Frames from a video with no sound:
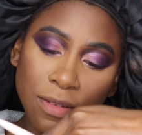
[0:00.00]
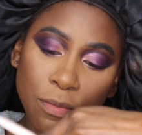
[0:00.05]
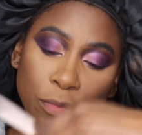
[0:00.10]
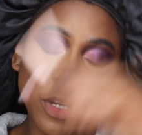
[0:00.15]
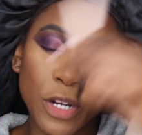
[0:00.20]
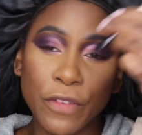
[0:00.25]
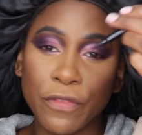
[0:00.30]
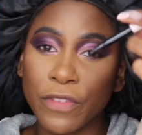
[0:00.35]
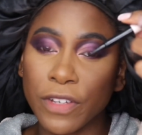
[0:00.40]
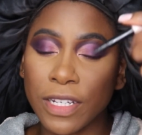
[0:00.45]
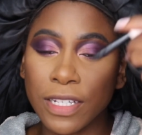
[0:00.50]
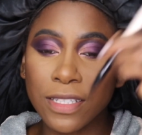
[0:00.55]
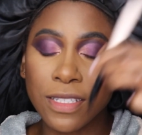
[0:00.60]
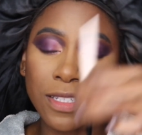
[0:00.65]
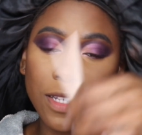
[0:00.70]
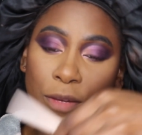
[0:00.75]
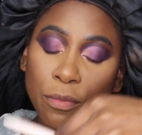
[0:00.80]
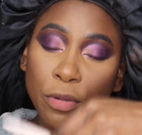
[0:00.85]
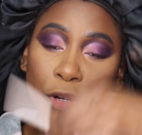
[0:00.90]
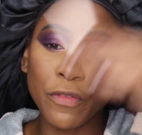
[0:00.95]

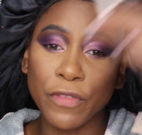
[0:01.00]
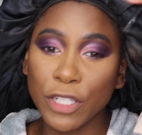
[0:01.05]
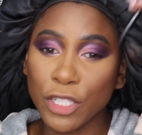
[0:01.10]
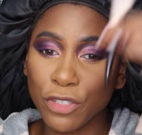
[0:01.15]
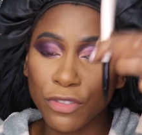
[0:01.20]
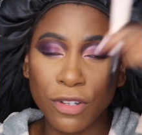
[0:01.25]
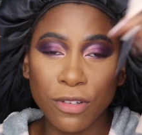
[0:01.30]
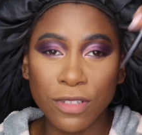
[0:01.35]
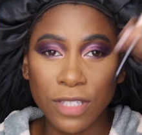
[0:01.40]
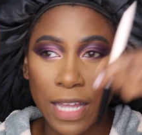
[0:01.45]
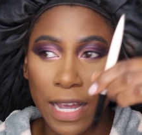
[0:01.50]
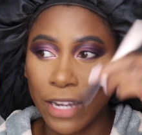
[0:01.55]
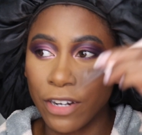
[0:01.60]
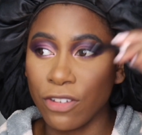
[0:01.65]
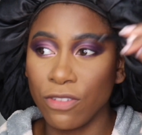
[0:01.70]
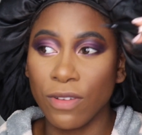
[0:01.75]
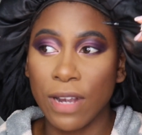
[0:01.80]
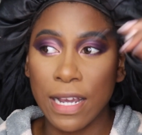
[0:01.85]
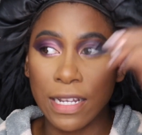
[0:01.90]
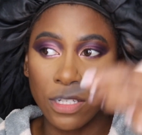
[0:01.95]
Perfect Strokes liner.
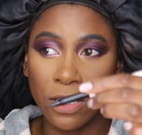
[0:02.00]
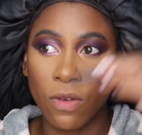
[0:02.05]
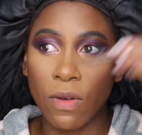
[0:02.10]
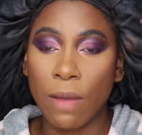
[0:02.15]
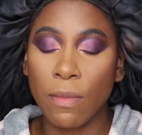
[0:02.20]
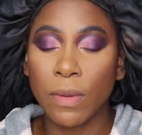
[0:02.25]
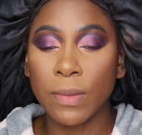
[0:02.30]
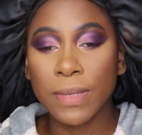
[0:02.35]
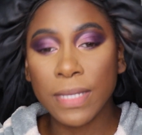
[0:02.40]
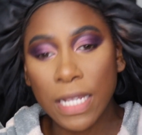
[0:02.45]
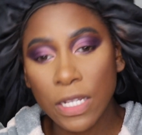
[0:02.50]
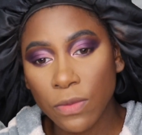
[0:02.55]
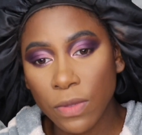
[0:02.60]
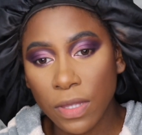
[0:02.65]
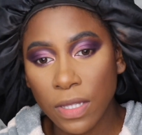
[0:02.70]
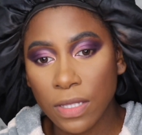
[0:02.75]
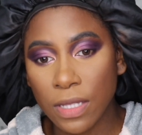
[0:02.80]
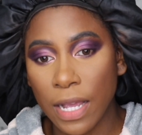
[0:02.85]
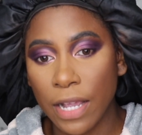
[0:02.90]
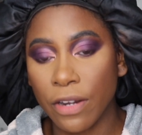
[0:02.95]
You guys know I'm obsessed with
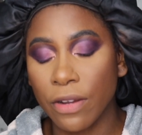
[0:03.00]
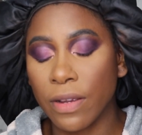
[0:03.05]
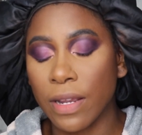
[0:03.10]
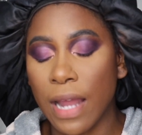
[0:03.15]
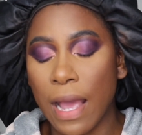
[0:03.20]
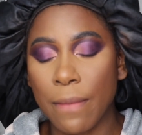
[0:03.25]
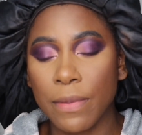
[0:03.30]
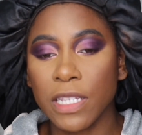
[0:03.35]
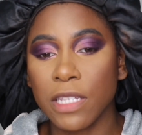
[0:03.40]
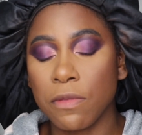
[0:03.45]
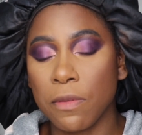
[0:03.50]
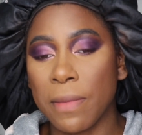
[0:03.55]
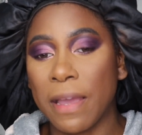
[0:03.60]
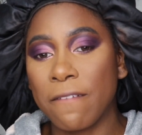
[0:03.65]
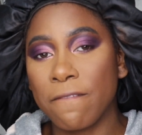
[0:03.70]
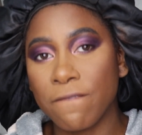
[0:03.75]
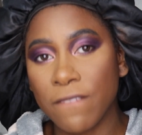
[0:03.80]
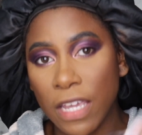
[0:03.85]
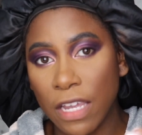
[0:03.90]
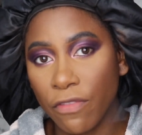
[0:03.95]
this liner. It happens to be my
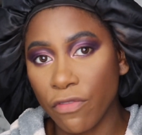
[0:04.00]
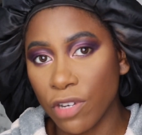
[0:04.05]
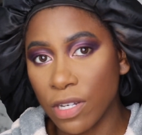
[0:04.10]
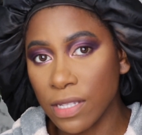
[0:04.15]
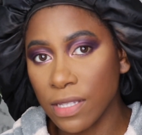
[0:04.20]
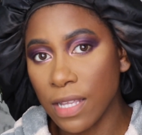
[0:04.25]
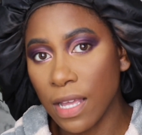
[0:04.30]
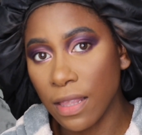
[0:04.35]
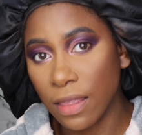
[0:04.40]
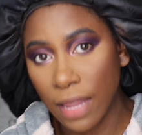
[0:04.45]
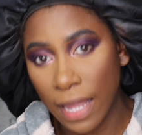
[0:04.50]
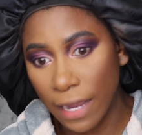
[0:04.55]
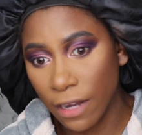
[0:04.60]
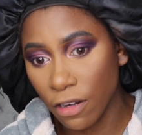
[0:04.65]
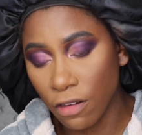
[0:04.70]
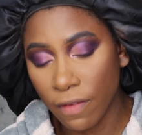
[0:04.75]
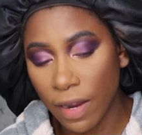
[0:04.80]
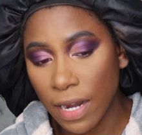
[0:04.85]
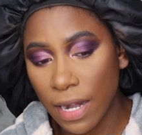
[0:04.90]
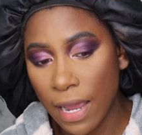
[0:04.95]
favorite
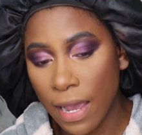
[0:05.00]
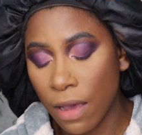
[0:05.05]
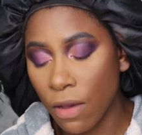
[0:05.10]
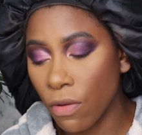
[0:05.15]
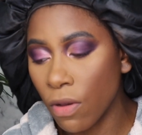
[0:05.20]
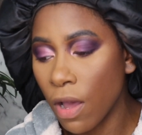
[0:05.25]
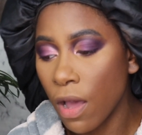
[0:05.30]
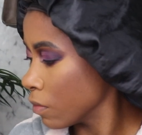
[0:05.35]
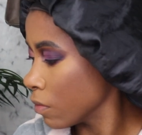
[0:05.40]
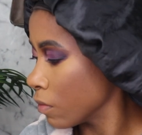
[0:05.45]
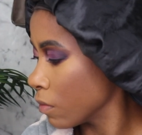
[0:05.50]
liner right now.